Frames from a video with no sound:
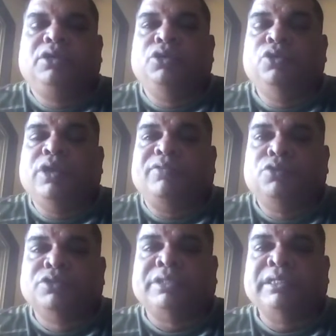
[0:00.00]
Do you have
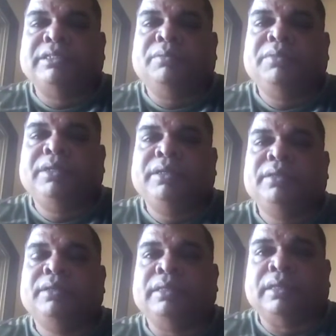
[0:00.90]
to see something,
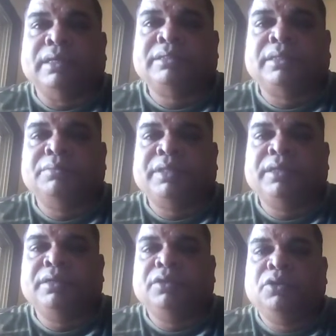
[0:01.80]
hear
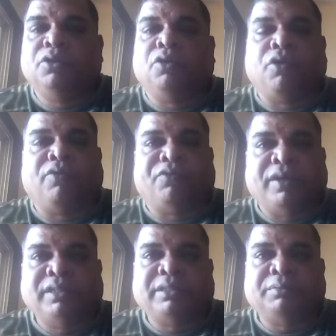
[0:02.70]
something, or
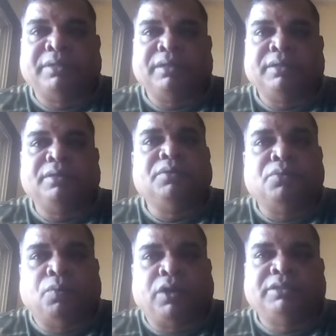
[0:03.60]
feel something?
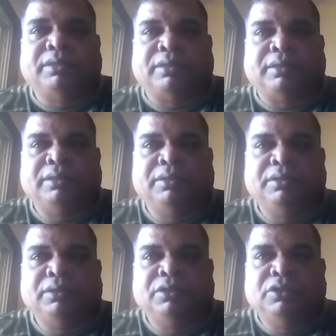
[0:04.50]
What is it?
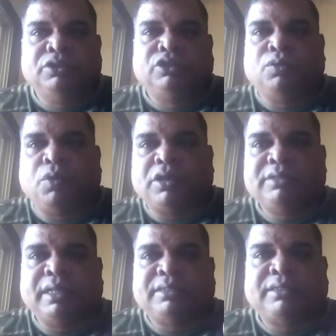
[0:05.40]
So what is
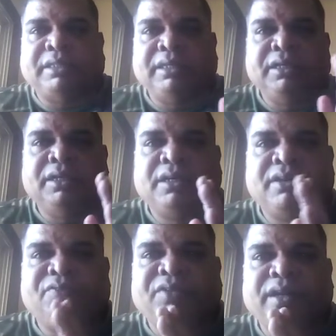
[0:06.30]
that see, hear,
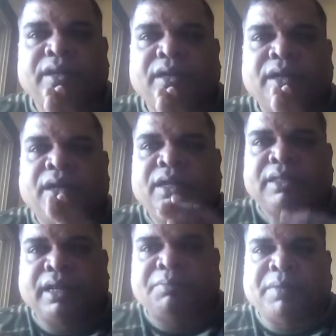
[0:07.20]
and feel
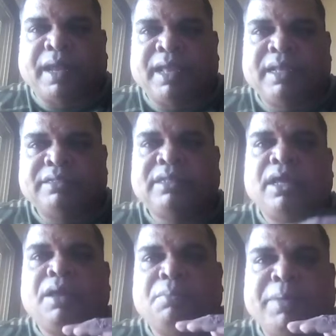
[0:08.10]
that has
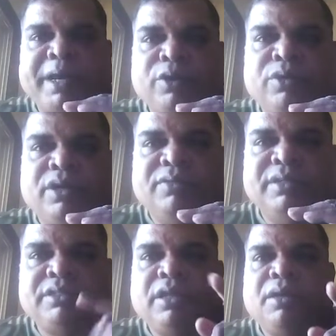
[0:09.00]
made you
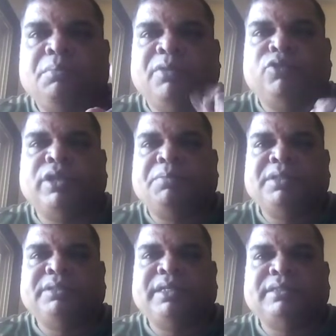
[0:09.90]
nervous before that
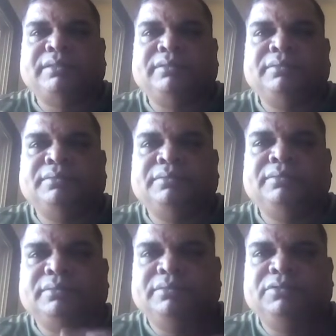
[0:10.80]
presentation?
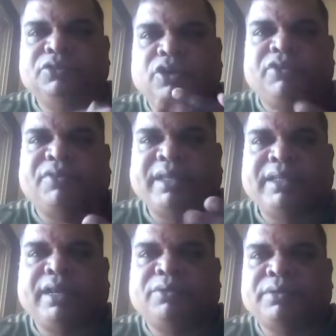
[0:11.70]
You got to find
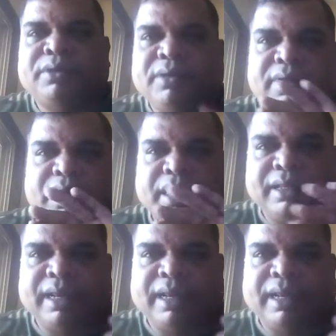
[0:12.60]
that out and